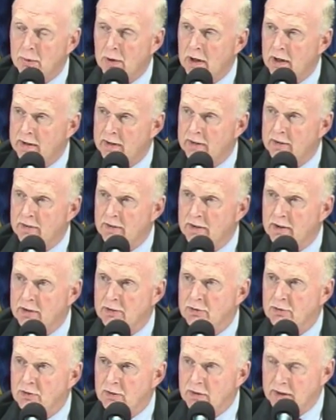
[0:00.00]
product that
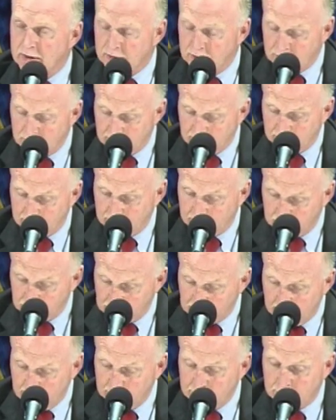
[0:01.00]
is
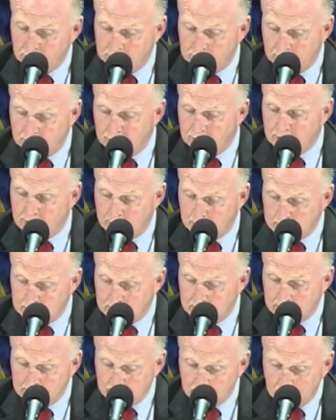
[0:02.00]
exchanged on the CME,